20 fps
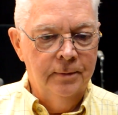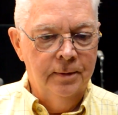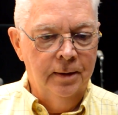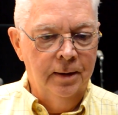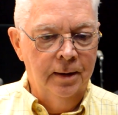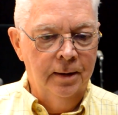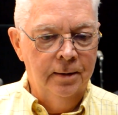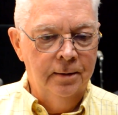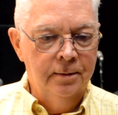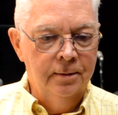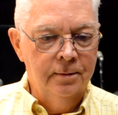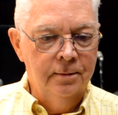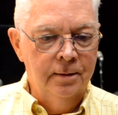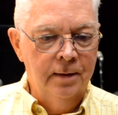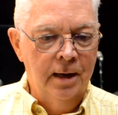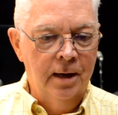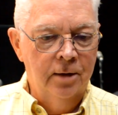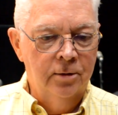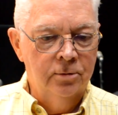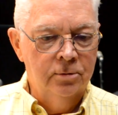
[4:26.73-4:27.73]
And
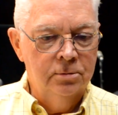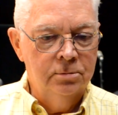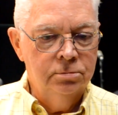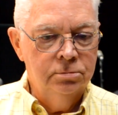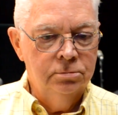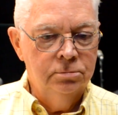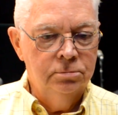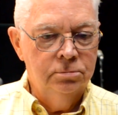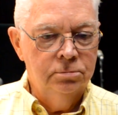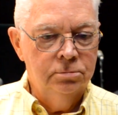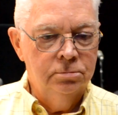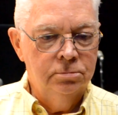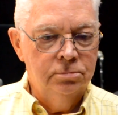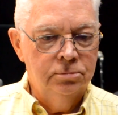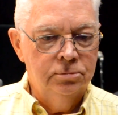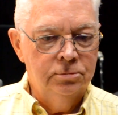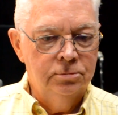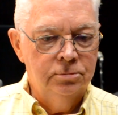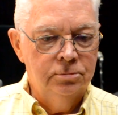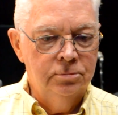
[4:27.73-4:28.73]
now,
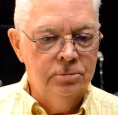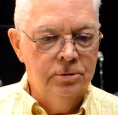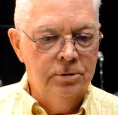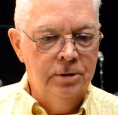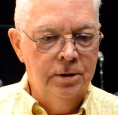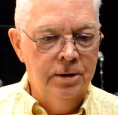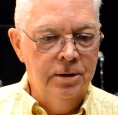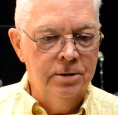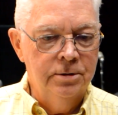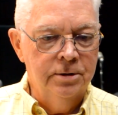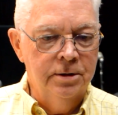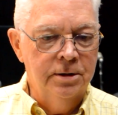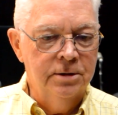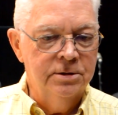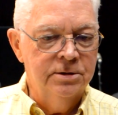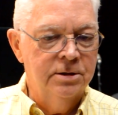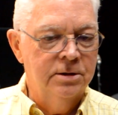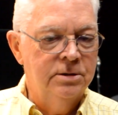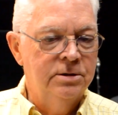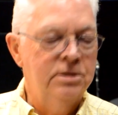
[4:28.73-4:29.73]
in a
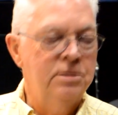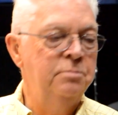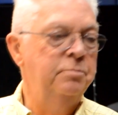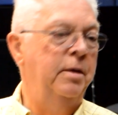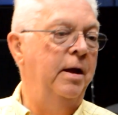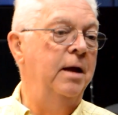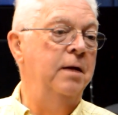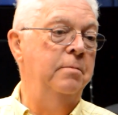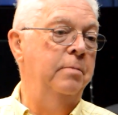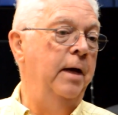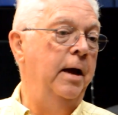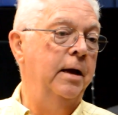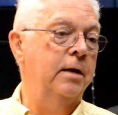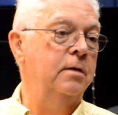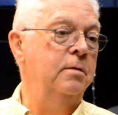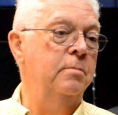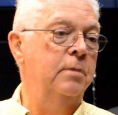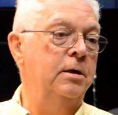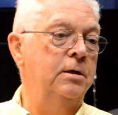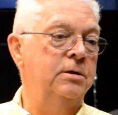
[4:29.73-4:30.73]
sense, he's paying back,
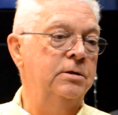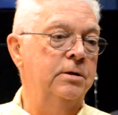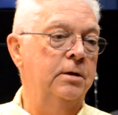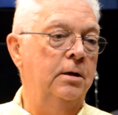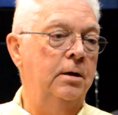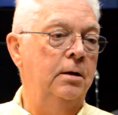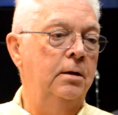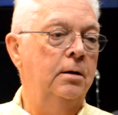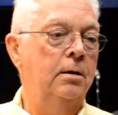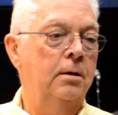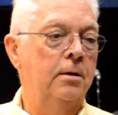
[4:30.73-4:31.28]
you might say,